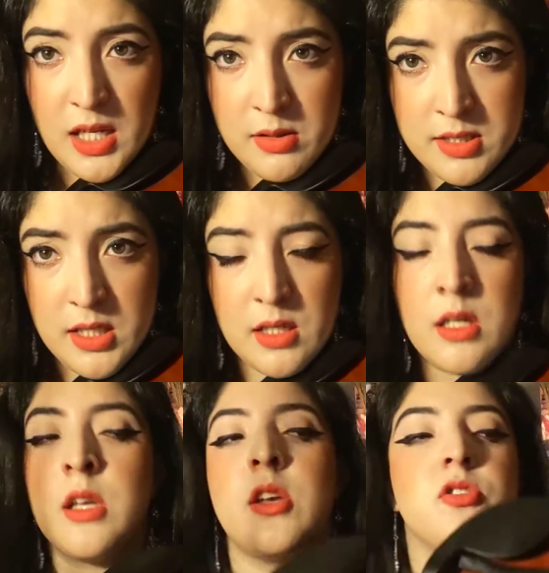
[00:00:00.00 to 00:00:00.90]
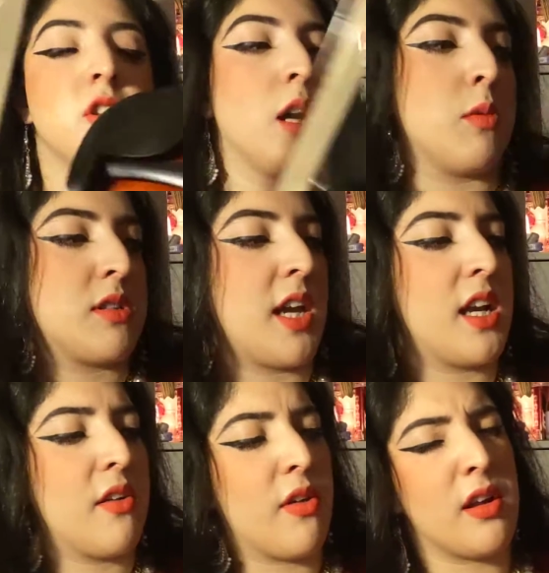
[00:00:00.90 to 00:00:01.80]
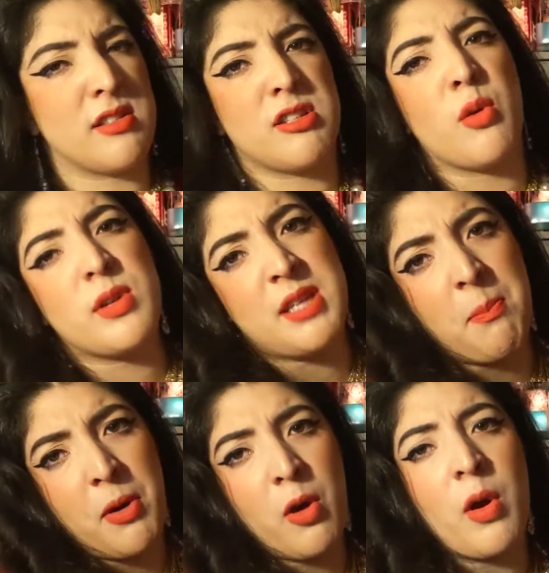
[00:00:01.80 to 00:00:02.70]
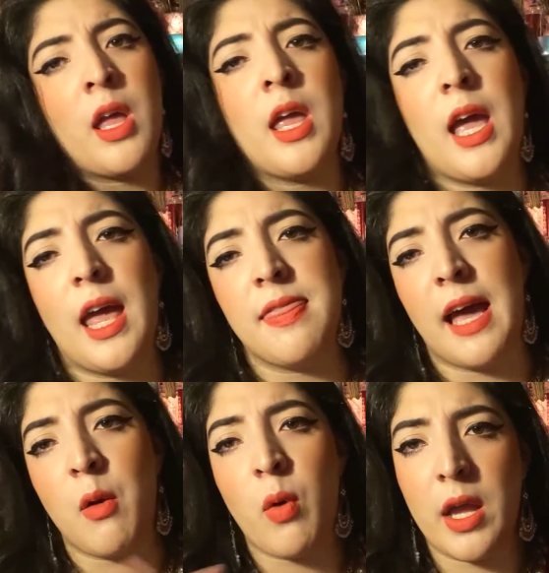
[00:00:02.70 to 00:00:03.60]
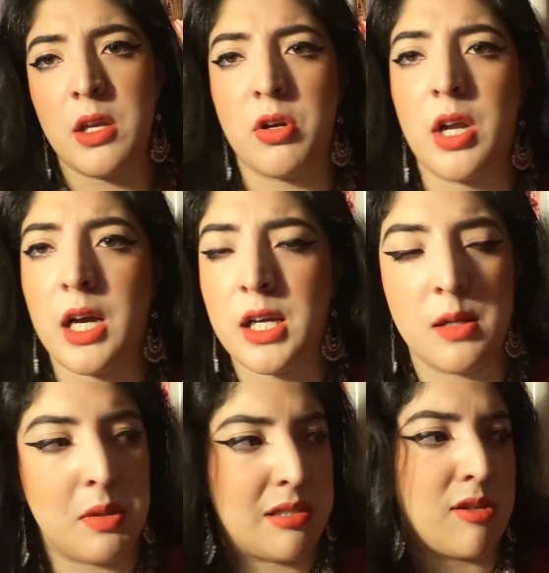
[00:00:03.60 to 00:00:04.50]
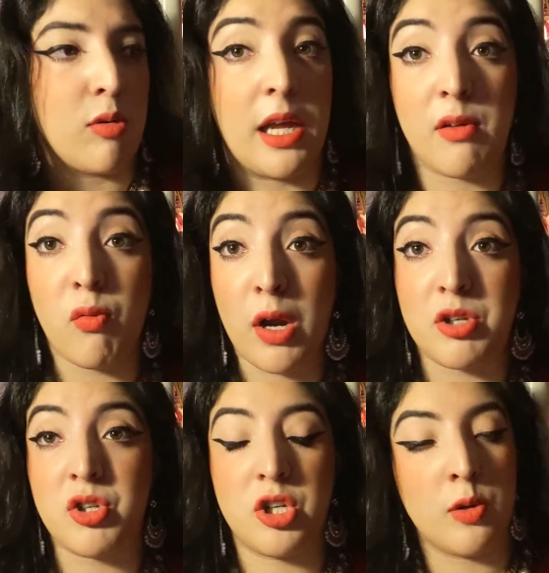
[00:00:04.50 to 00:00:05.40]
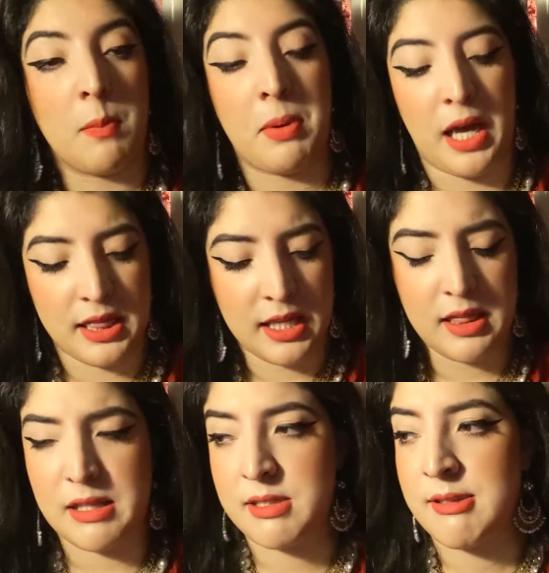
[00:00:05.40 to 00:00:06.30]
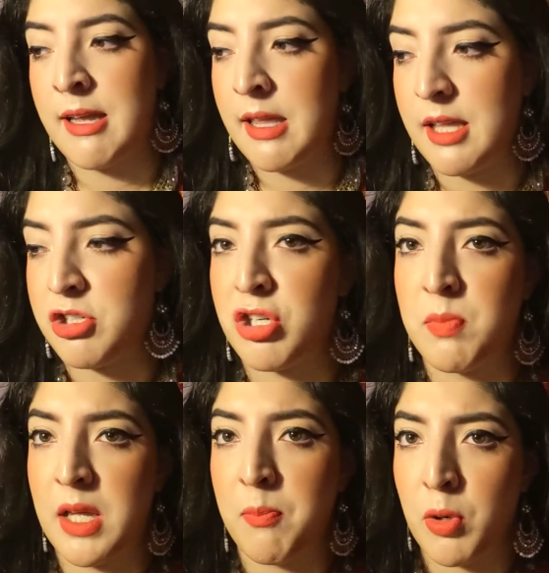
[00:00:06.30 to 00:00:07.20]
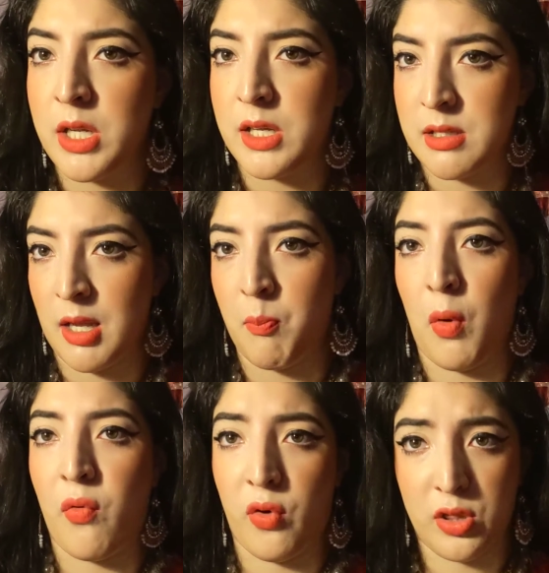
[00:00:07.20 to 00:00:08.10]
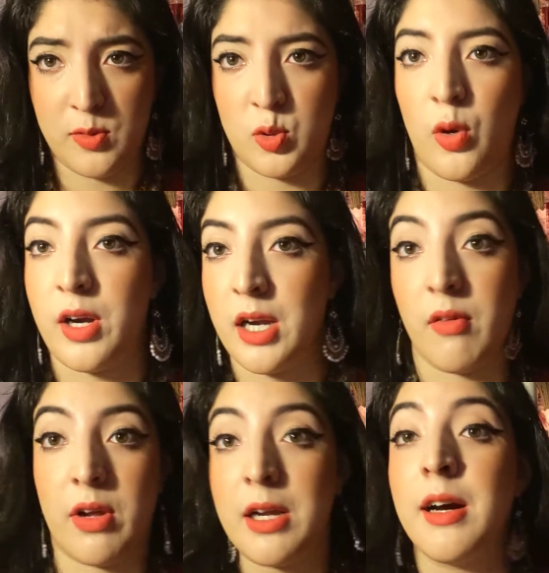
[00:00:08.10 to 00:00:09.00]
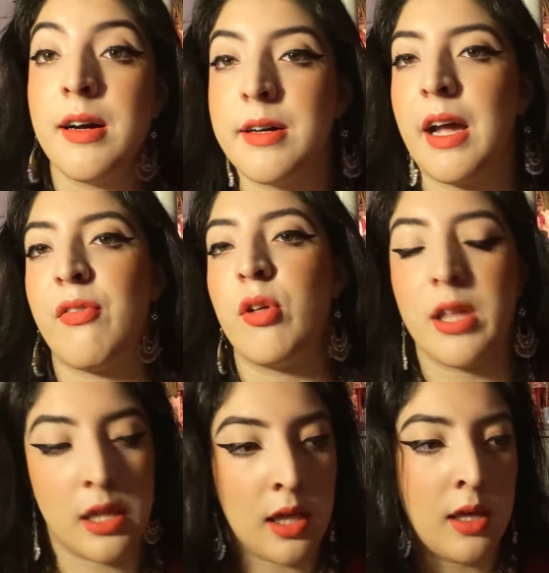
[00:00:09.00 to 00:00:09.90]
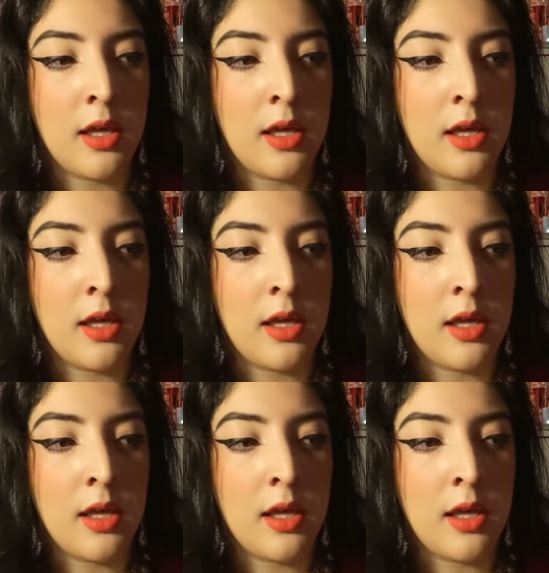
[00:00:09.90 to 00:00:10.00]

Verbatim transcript: that's it. So that was kind of a slower tempo, and that way you're not going to be so like rushed to do it. But I think that's that should be a pretty good tempo for those who are kind of like, oh, I feel like